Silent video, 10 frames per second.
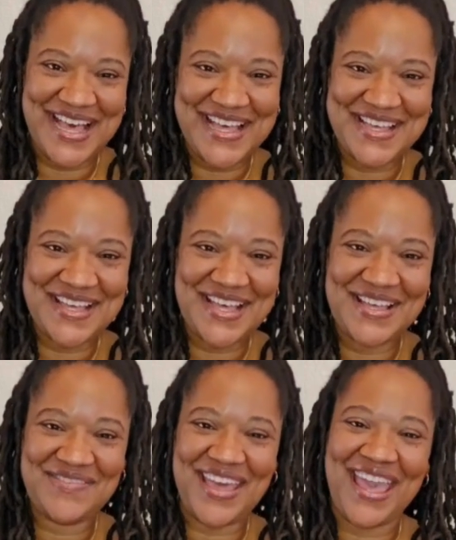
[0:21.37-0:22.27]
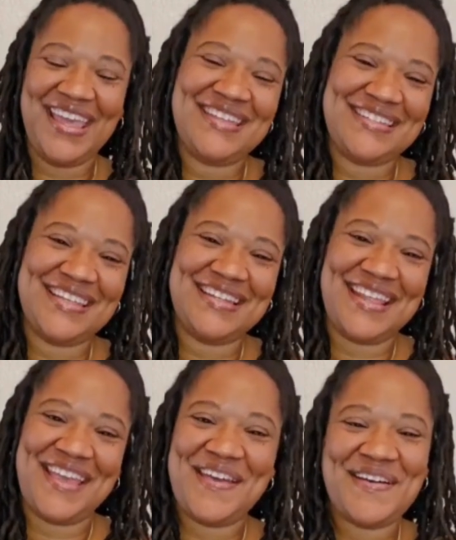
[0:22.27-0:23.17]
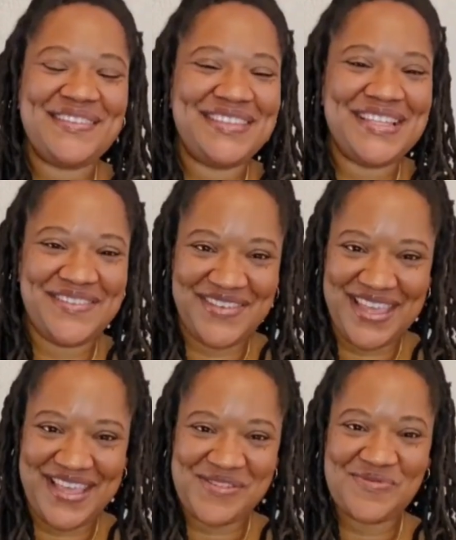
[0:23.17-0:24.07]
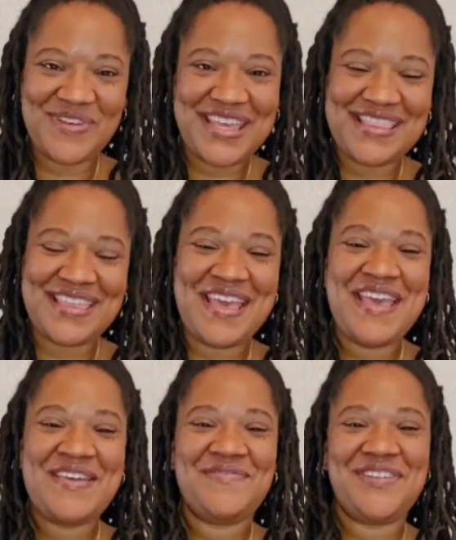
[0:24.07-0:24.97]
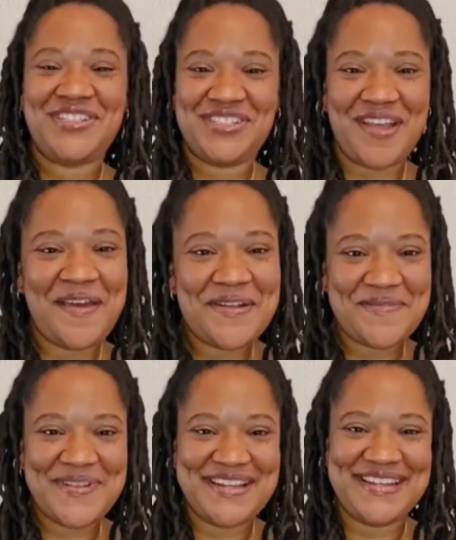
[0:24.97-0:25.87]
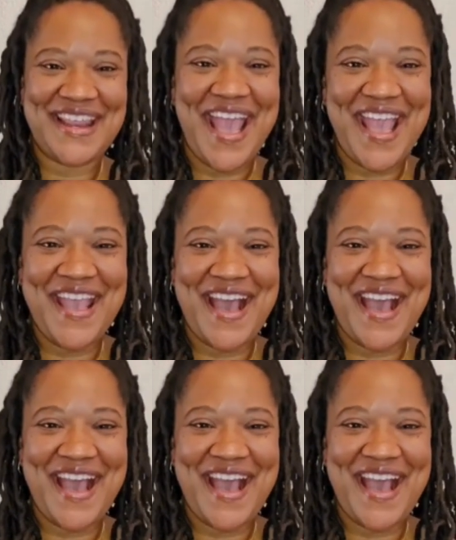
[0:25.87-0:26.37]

of H&L Living with Vashaunna Renee.